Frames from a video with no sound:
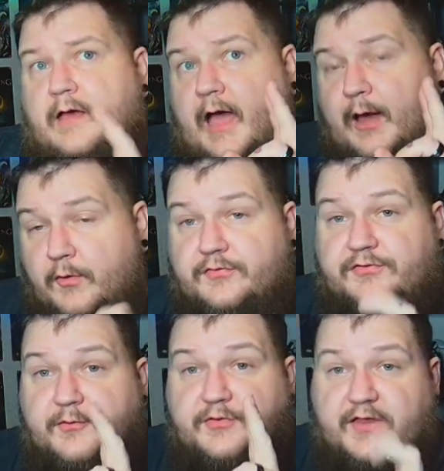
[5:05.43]
I want
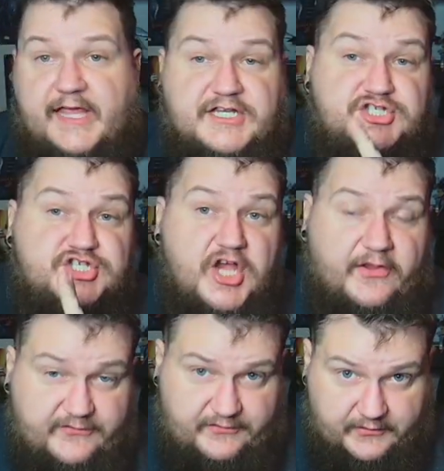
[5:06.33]
them to get
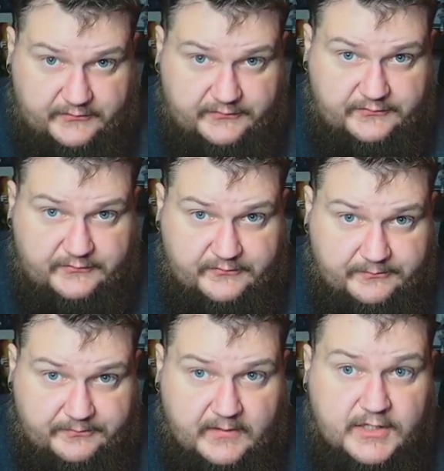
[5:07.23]
justice,
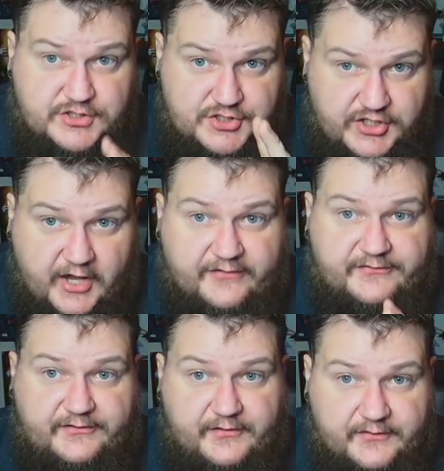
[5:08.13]

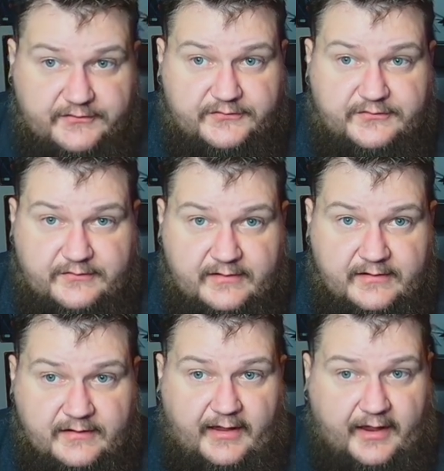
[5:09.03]
justice,
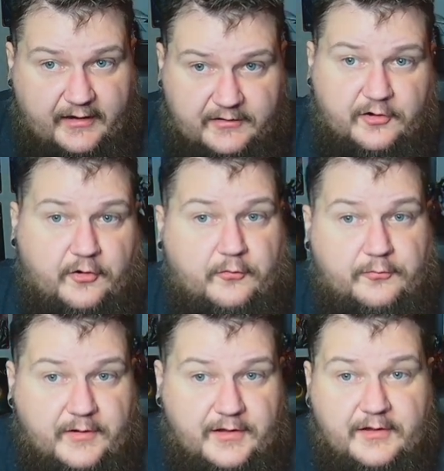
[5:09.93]
and you know,
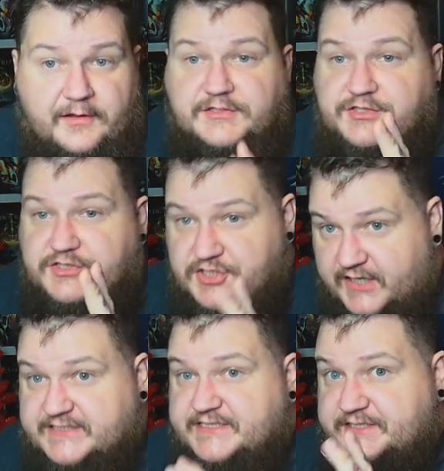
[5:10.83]

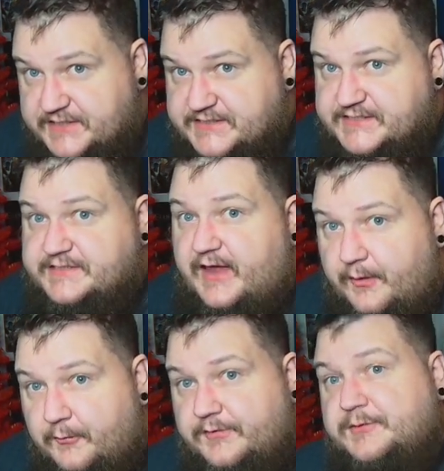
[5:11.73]
justice.
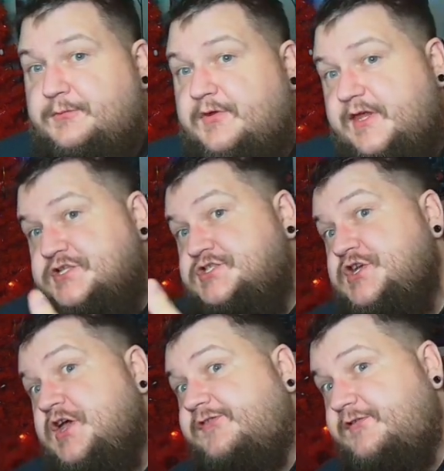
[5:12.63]
I want them to get
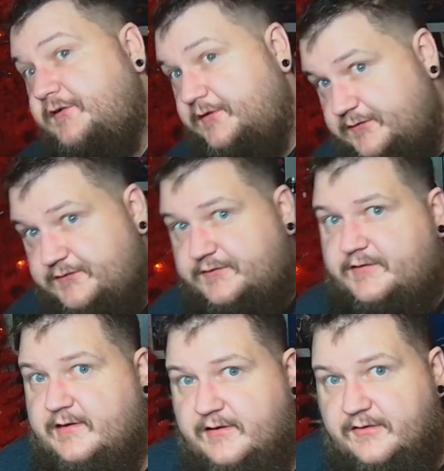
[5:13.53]
justice,
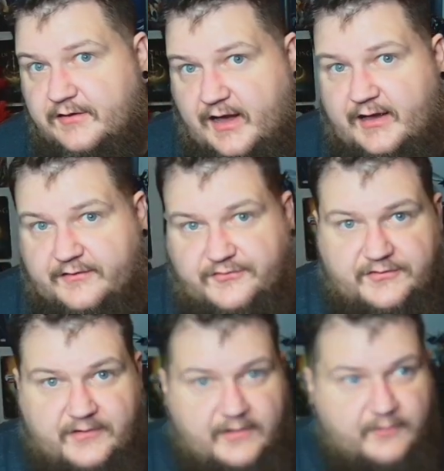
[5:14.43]
not
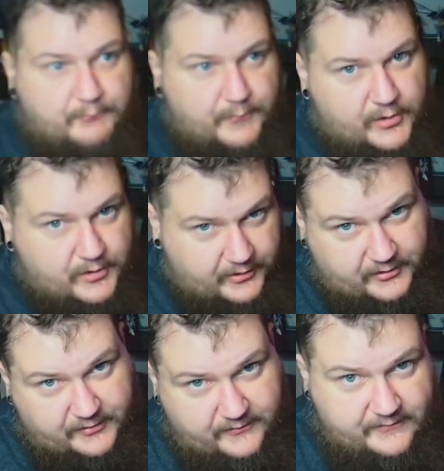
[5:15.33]
murdered.